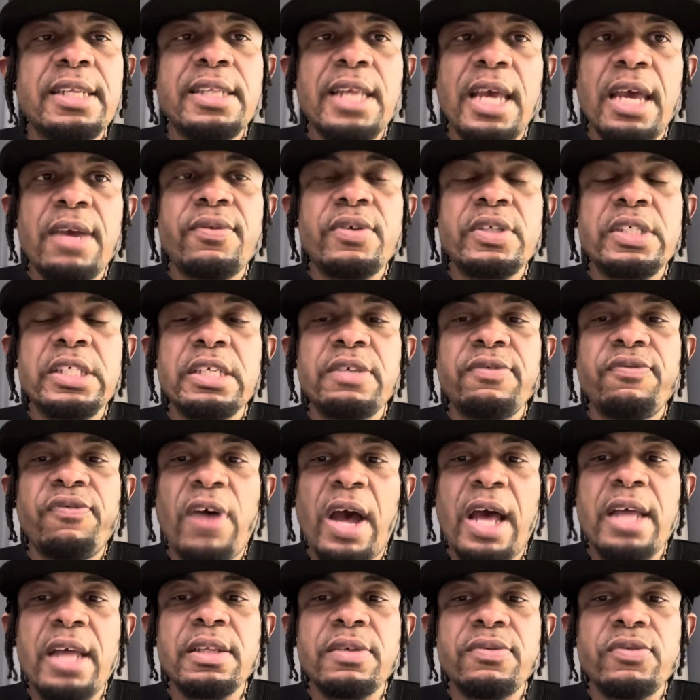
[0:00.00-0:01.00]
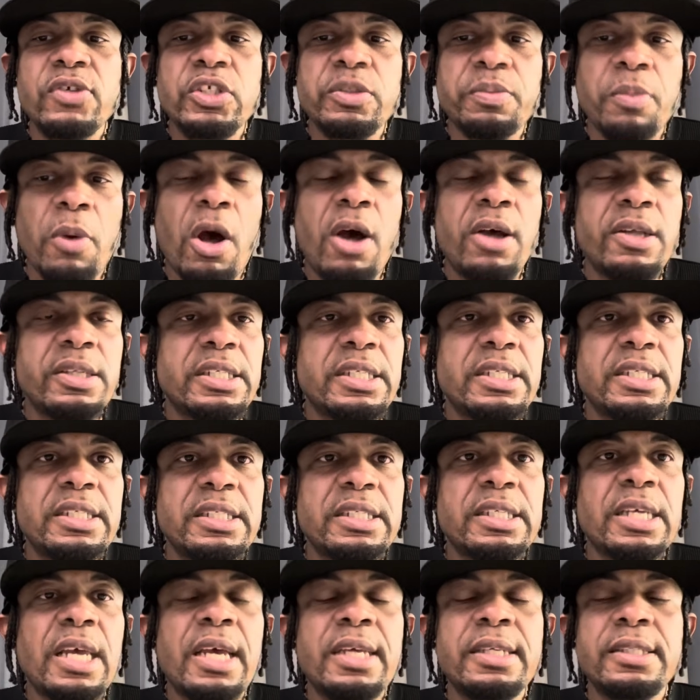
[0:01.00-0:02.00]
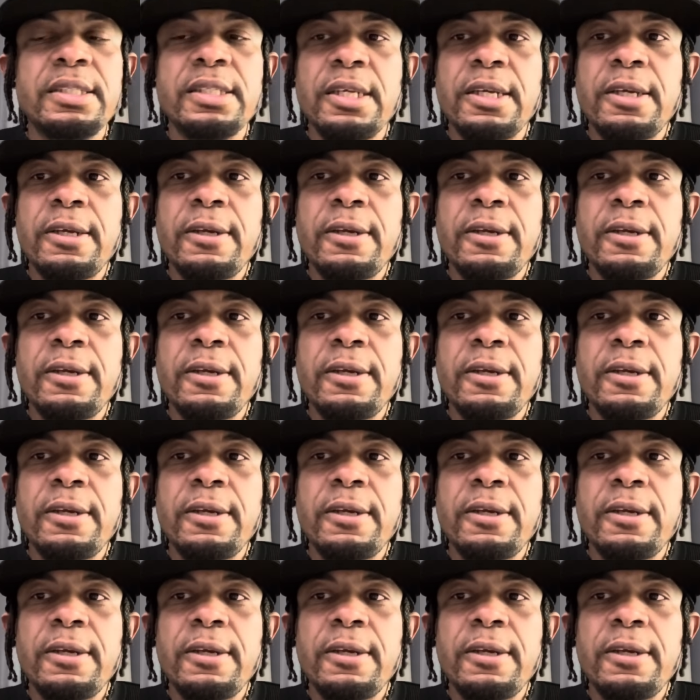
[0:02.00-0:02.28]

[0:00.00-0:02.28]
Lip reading: Davis, he finally responds and he says,